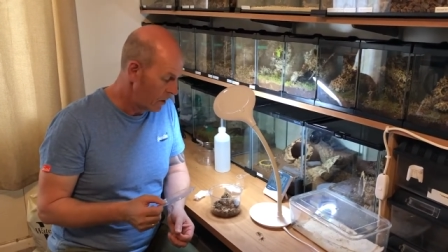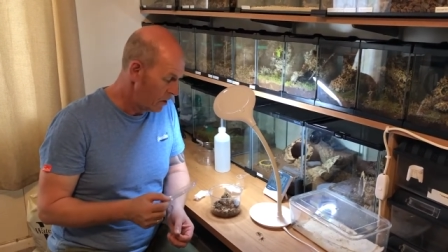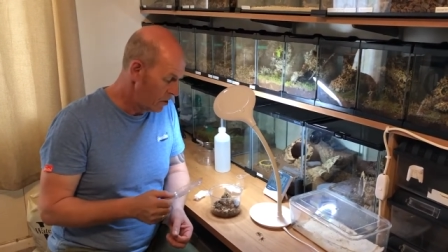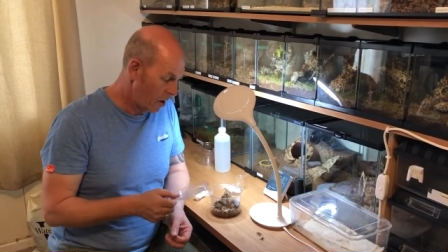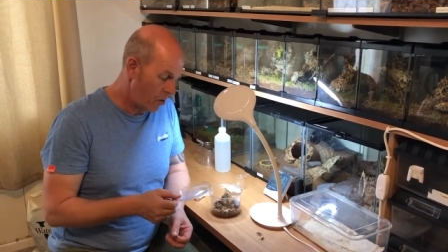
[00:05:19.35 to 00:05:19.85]

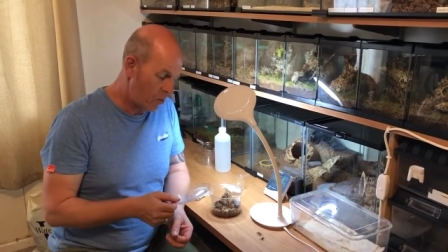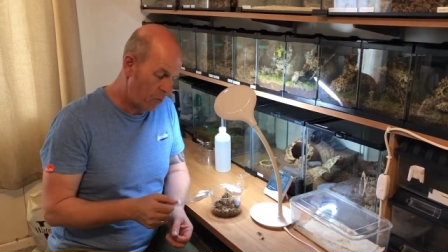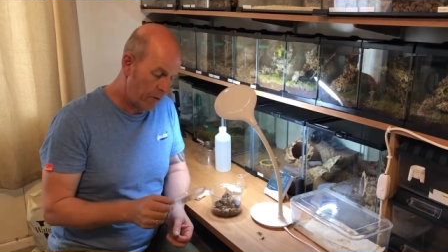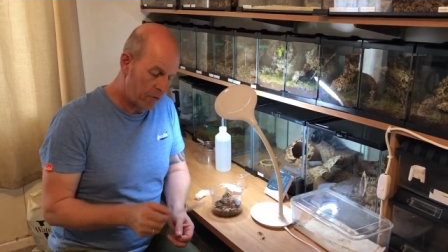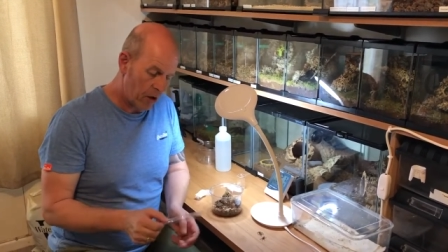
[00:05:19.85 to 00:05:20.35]
So
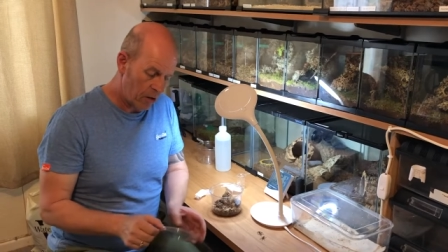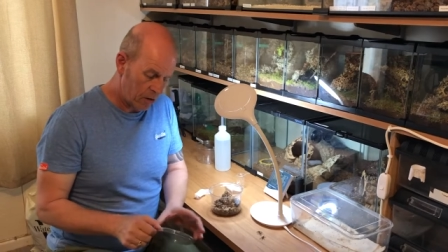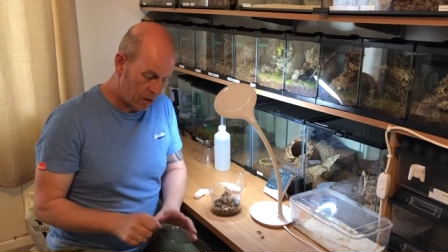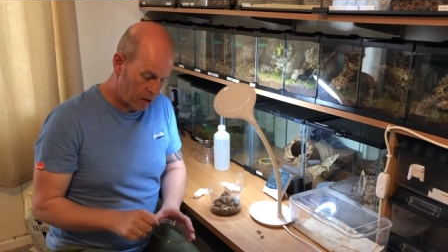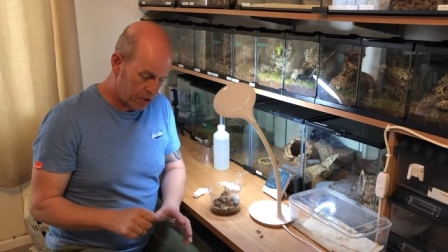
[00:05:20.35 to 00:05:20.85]
we've got
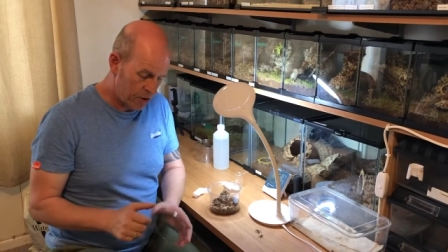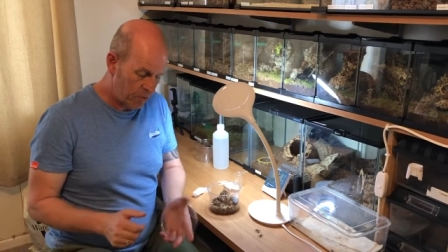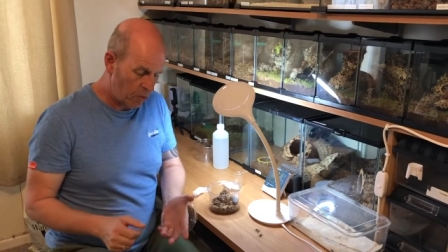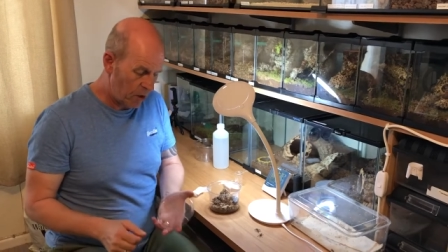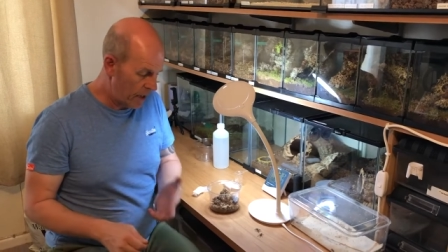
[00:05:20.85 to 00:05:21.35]
our
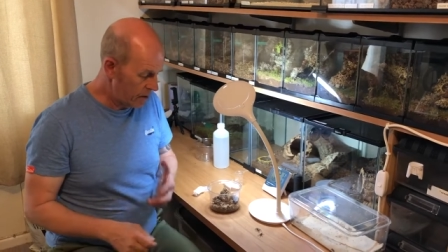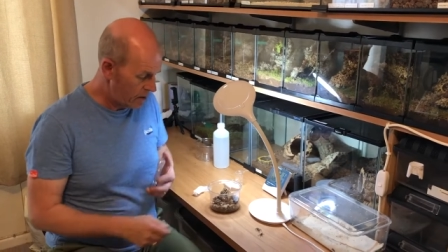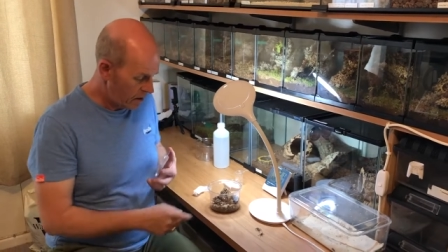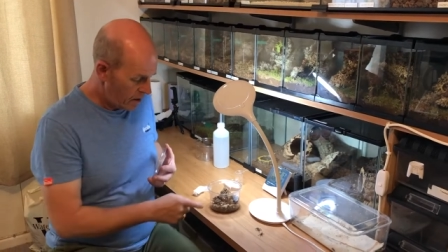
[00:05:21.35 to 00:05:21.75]
simple lid.